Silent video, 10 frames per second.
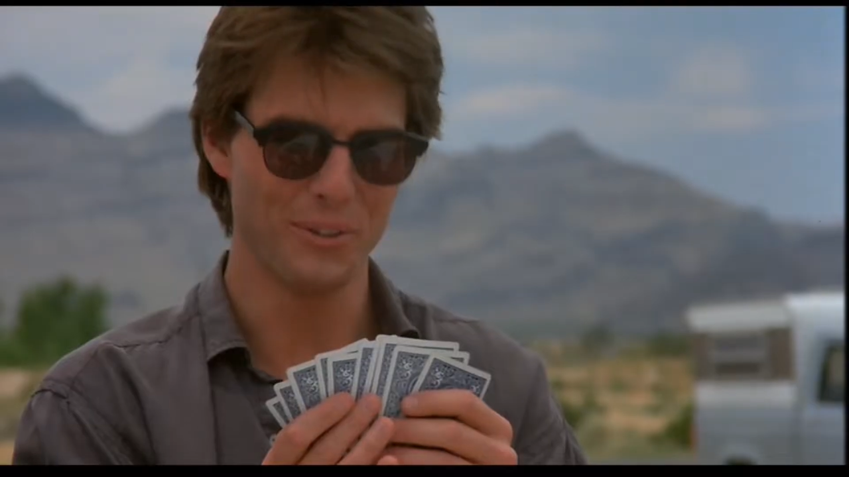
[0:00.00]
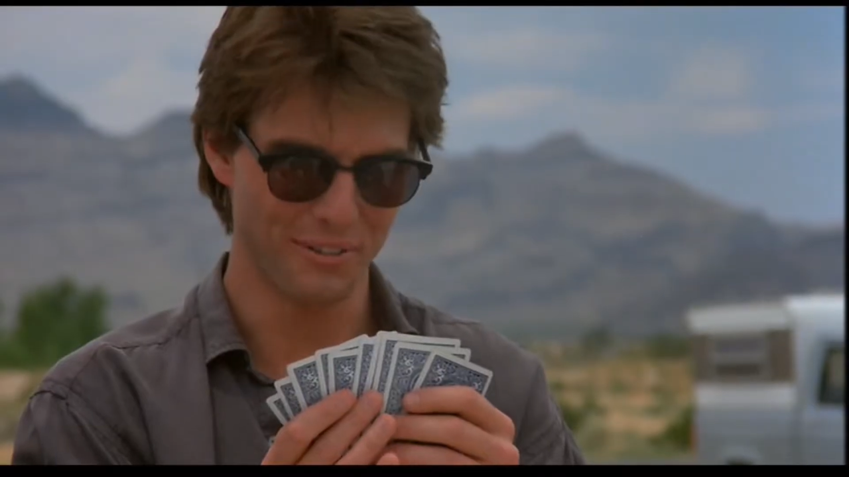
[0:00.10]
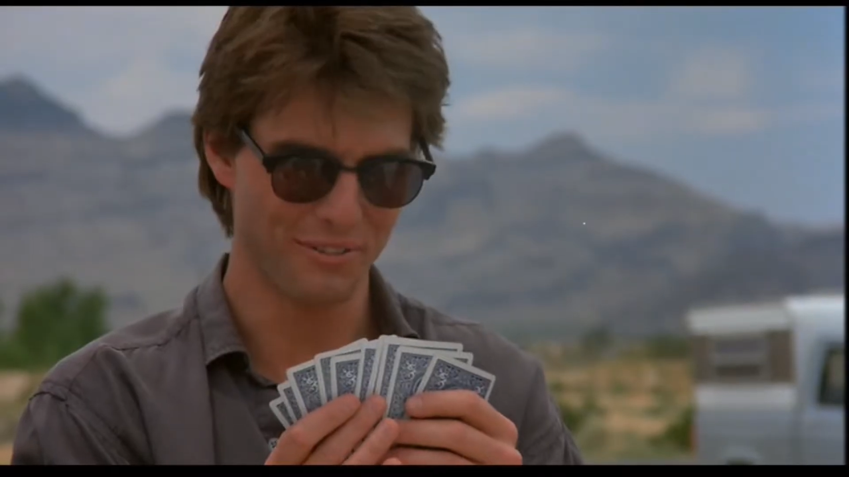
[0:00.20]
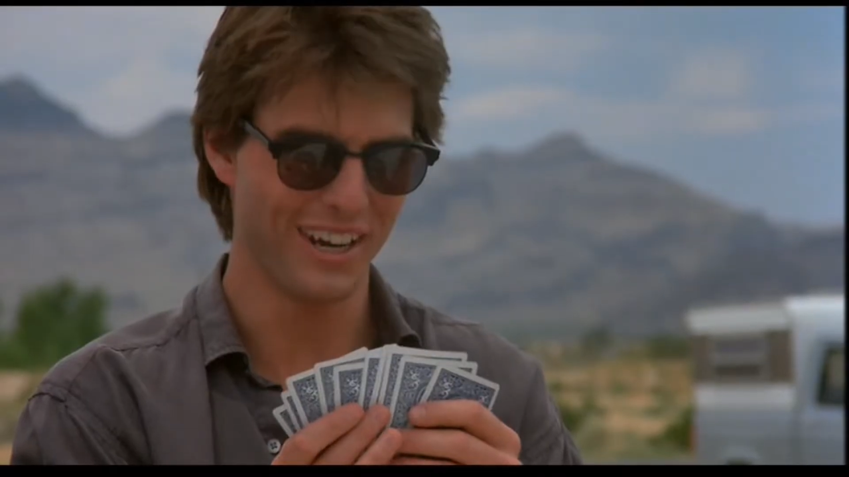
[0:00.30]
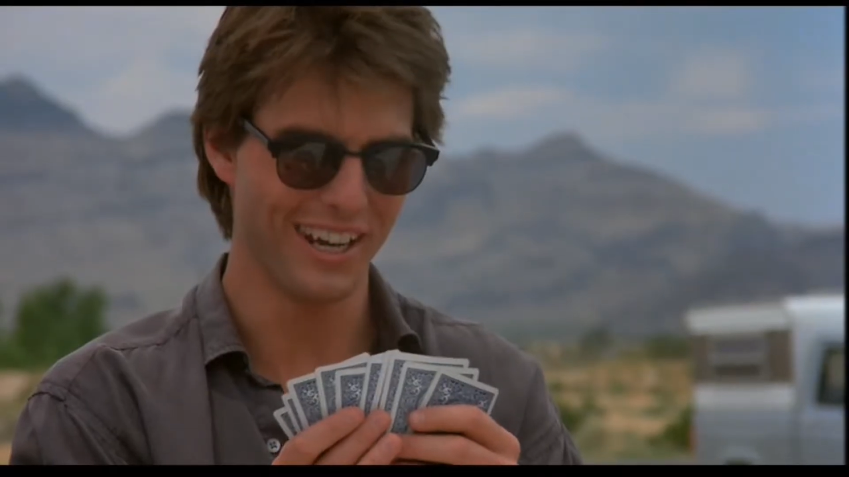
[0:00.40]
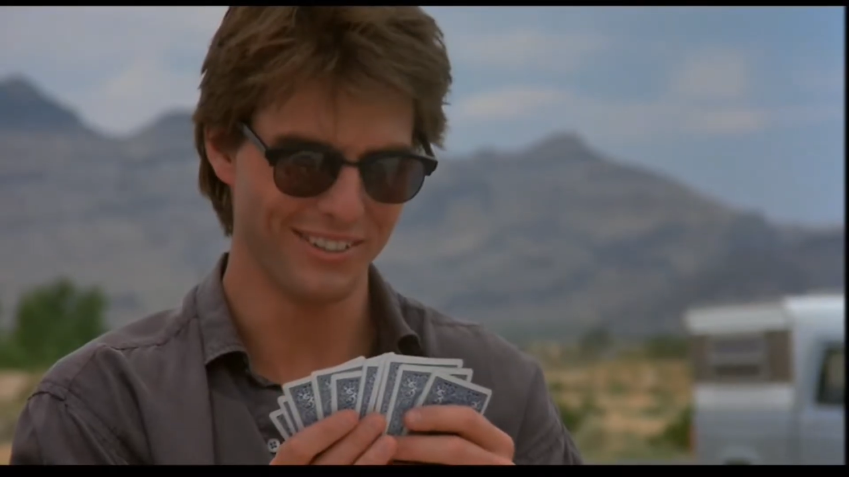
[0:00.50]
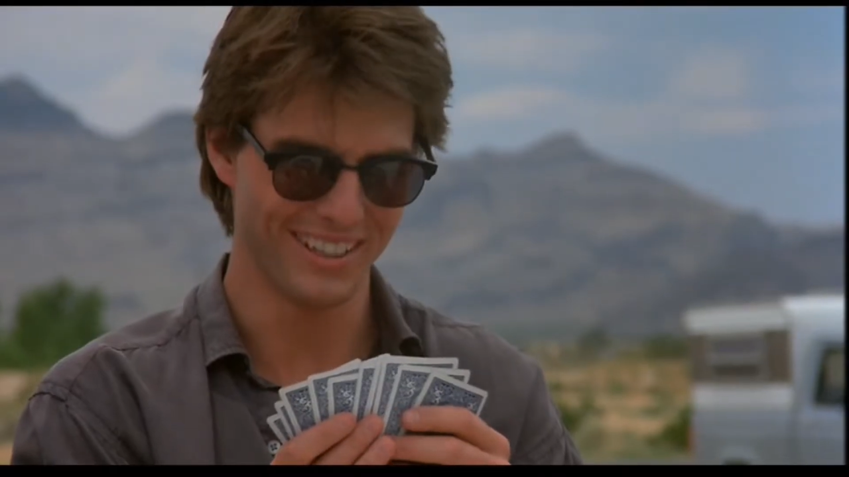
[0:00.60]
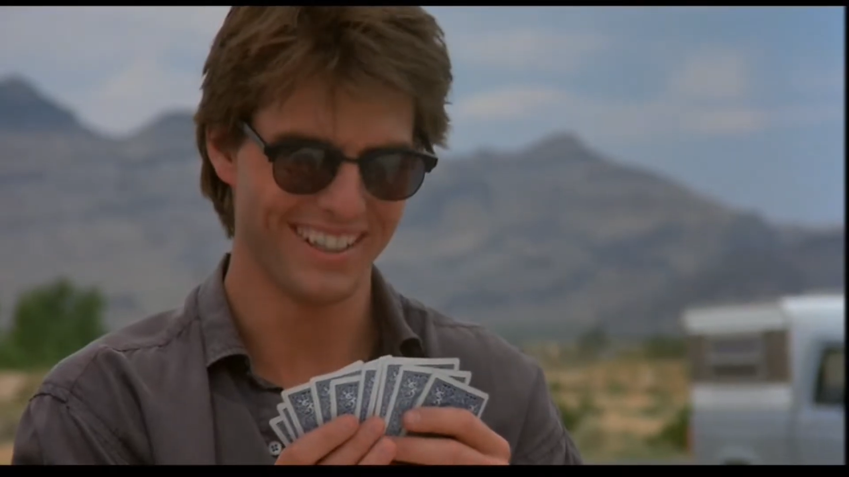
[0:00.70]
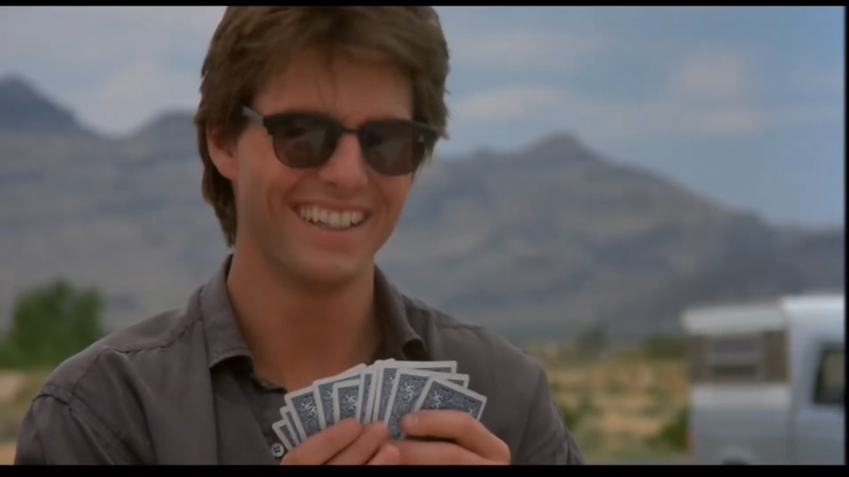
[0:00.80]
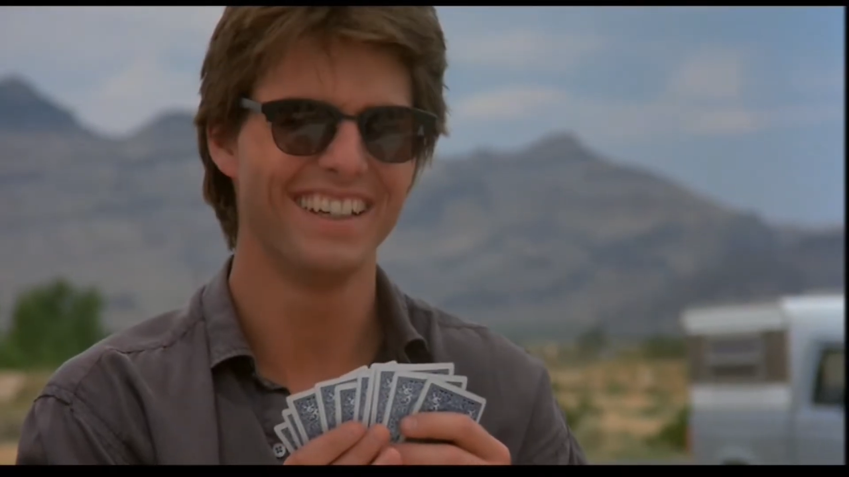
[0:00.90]
One five.
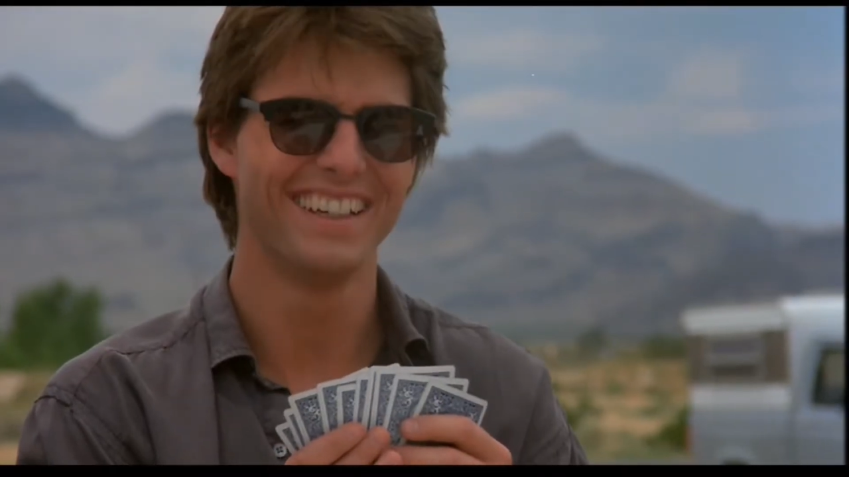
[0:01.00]
Yeah.